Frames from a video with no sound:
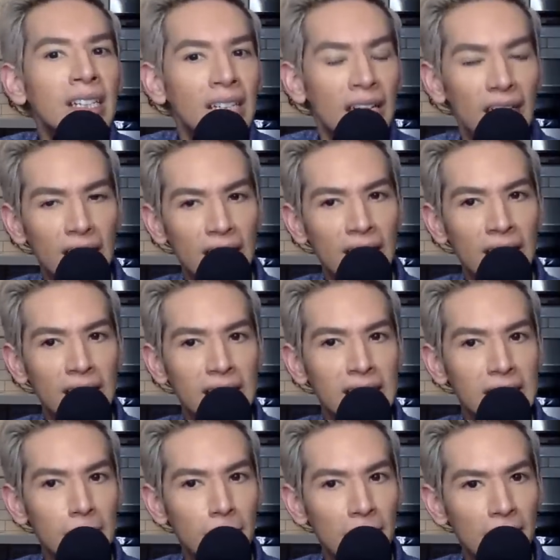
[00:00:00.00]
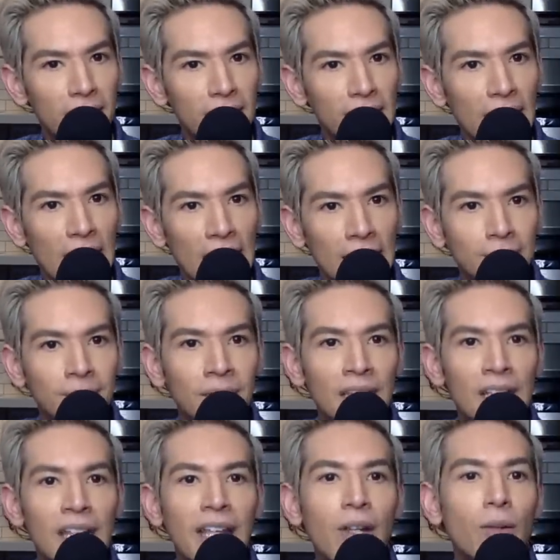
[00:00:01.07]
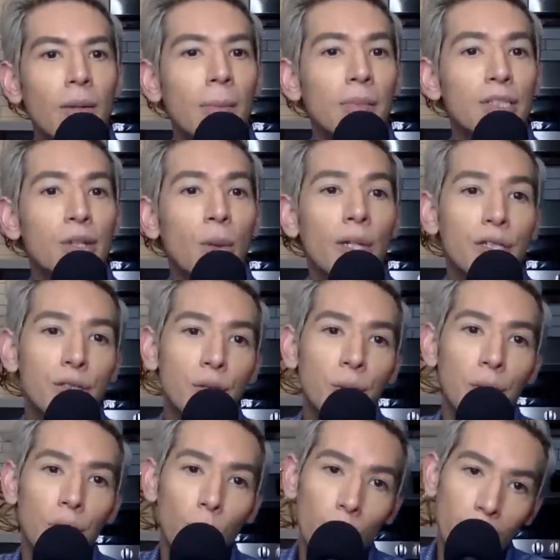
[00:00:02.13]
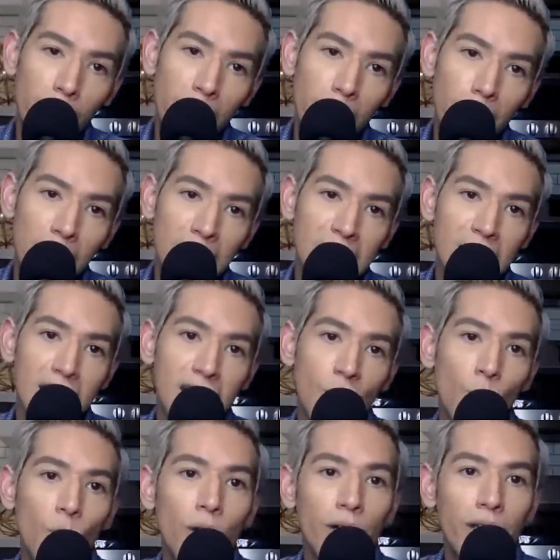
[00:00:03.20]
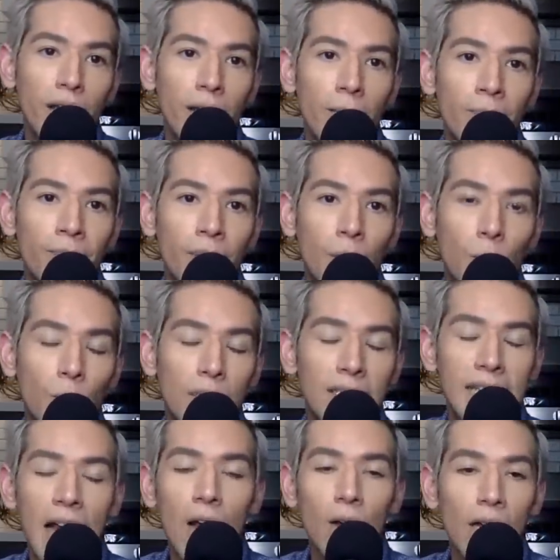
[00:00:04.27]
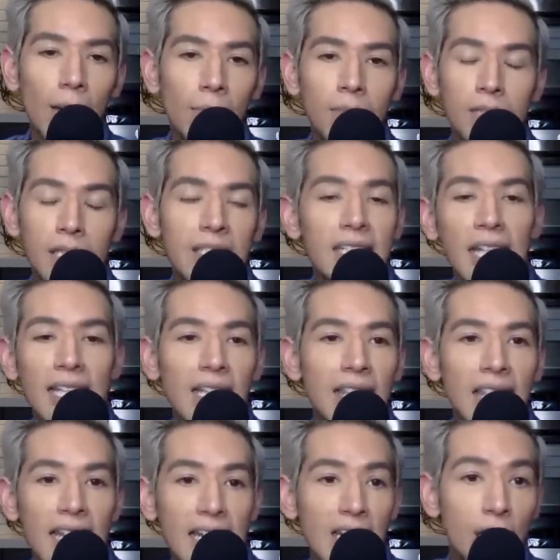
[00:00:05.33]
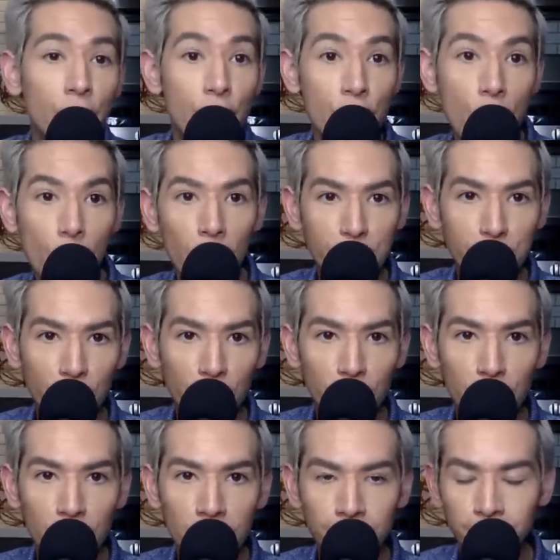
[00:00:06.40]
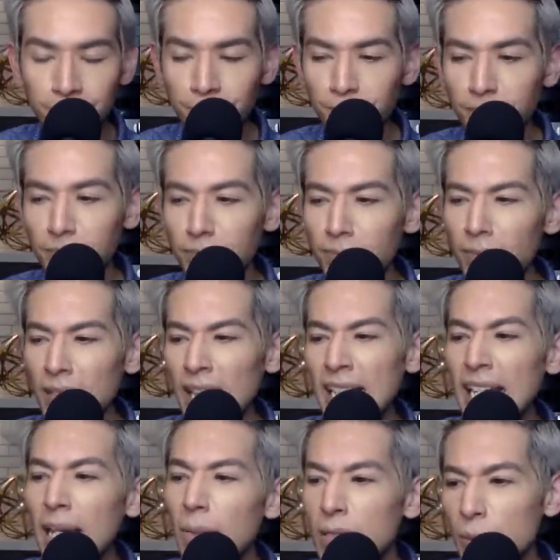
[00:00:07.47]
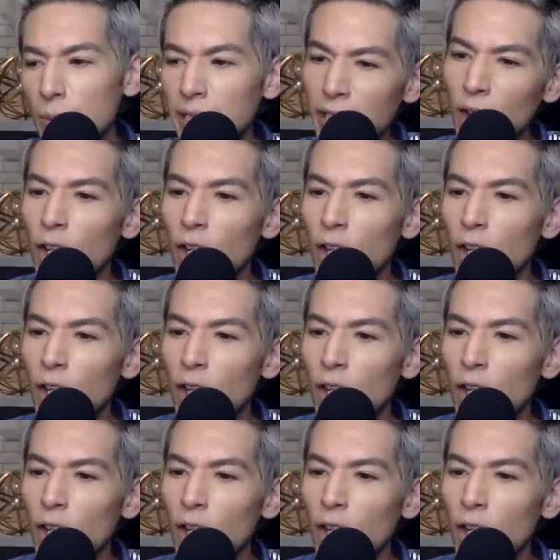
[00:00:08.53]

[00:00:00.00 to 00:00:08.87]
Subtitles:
it's a bit of a lot. He remembers going to school with William, and he says that William would tell him to say that they didn't know each other. And he was really